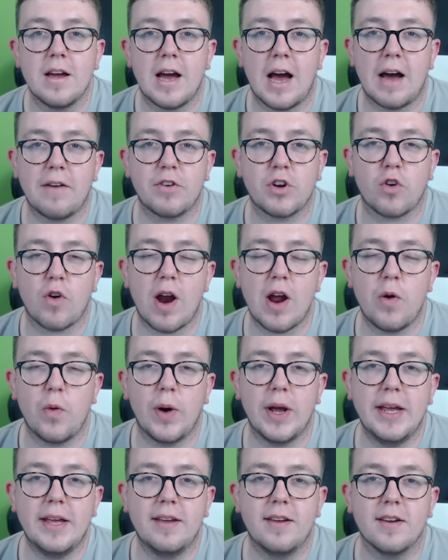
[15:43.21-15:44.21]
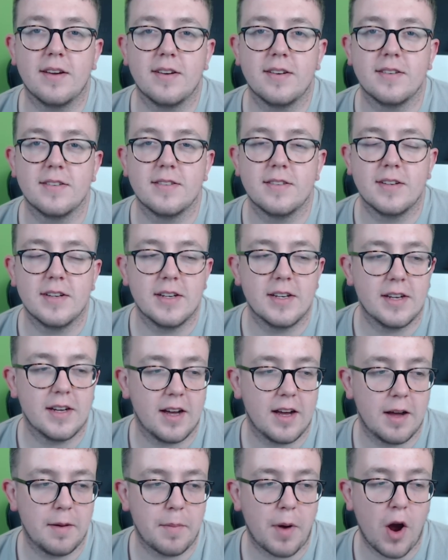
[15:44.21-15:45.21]
Have a great week.
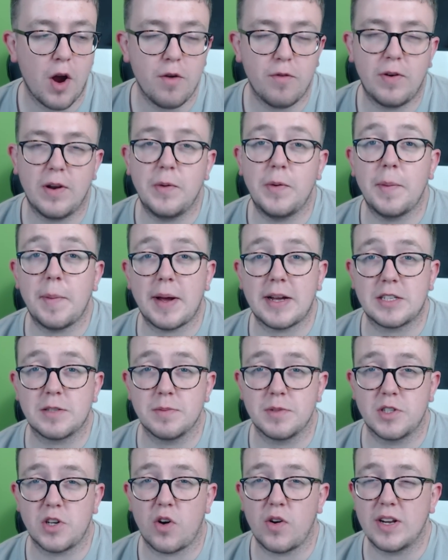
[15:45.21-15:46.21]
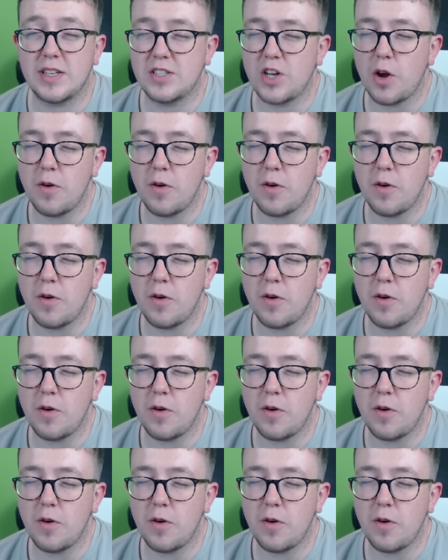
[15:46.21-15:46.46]
Hopefully we make some signings.